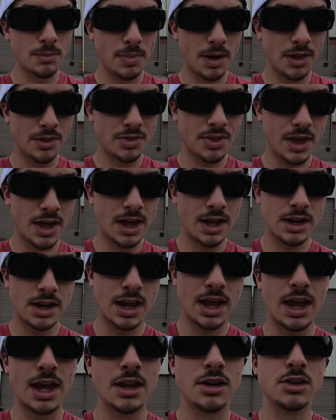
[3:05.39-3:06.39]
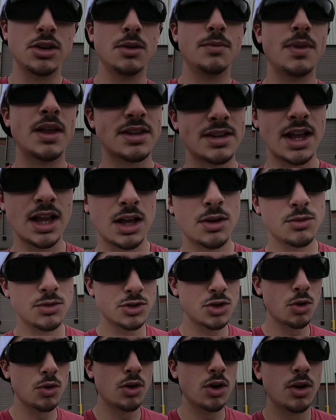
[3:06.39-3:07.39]
about that, and um, that's kind of what's
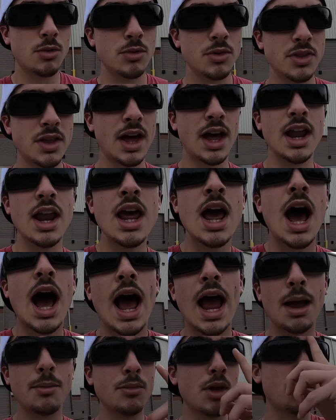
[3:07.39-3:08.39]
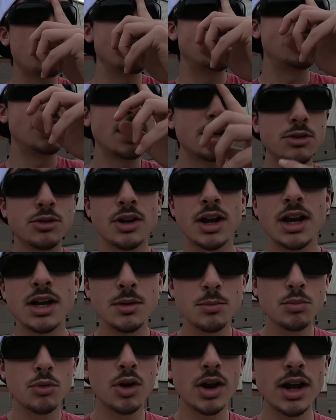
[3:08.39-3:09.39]
going on with that. I am not particular to any
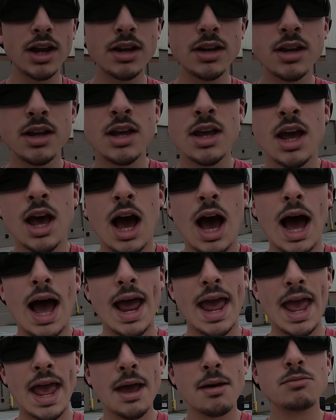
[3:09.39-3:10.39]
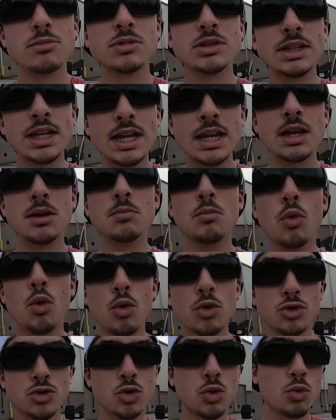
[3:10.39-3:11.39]
brand. I am leaning
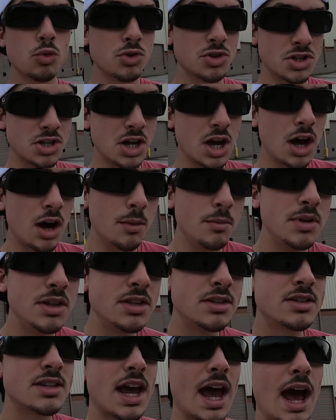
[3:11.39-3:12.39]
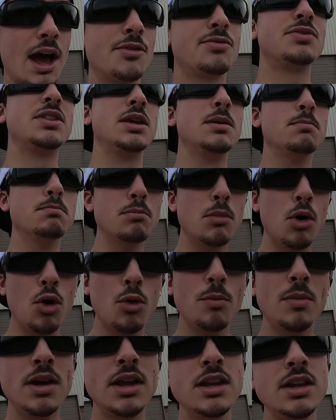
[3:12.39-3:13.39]
more towards Cummins at the
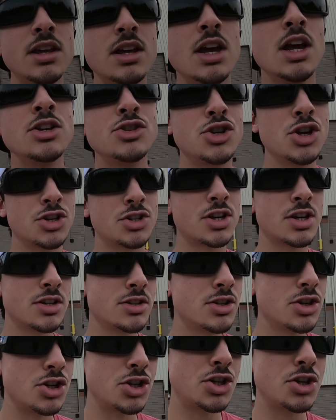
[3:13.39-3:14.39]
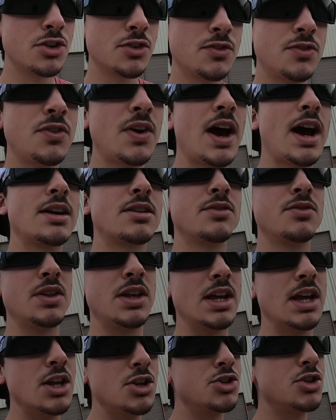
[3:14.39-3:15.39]
moment just because the sheer fact of
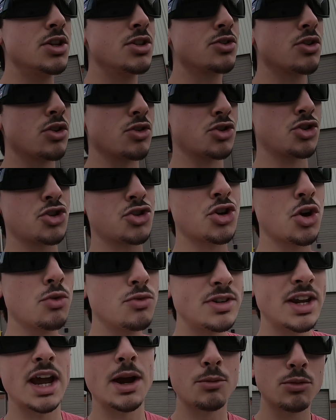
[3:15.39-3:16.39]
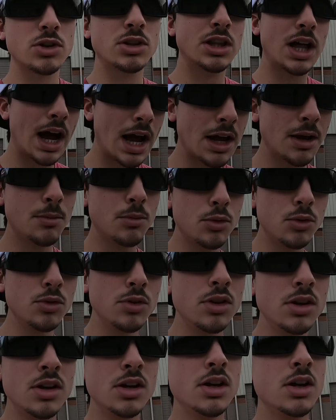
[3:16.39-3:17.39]
the engines are so damn reliable.